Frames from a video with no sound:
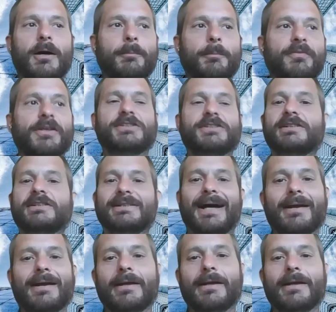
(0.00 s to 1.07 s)
this is
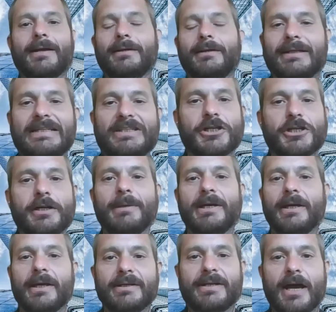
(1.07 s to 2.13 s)
not a legitimate
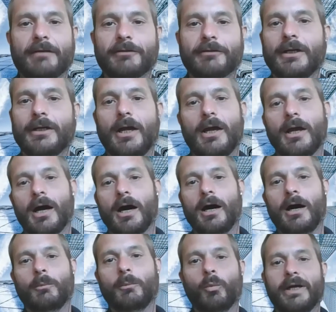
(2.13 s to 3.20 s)
endeavor
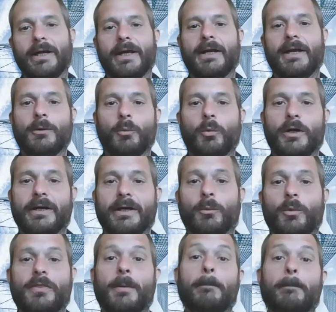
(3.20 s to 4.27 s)

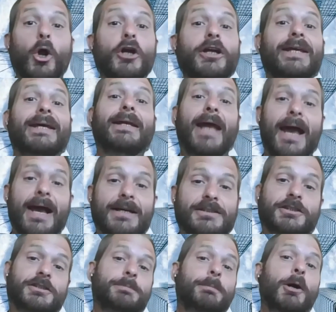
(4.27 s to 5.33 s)
when the market
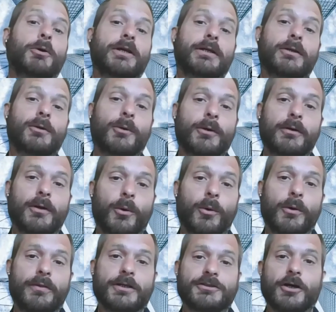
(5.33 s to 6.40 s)
has spoken
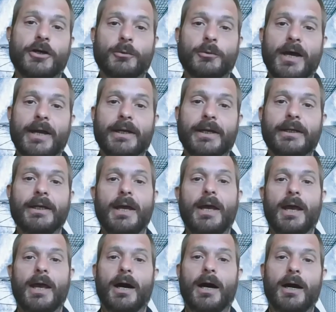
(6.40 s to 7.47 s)
on this already.
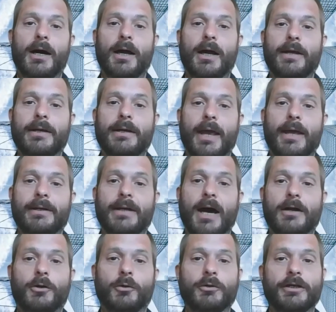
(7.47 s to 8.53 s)
And
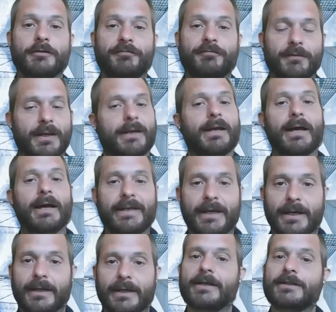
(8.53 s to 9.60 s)
not only,
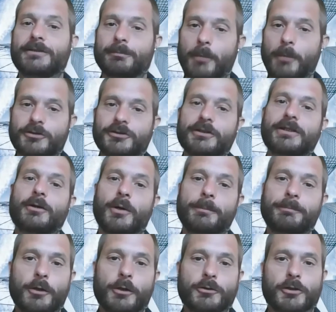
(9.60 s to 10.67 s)
again, it's mostly
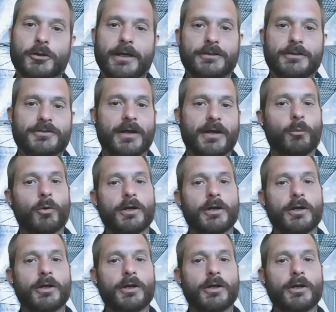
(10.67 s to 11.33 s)
crypto traders that want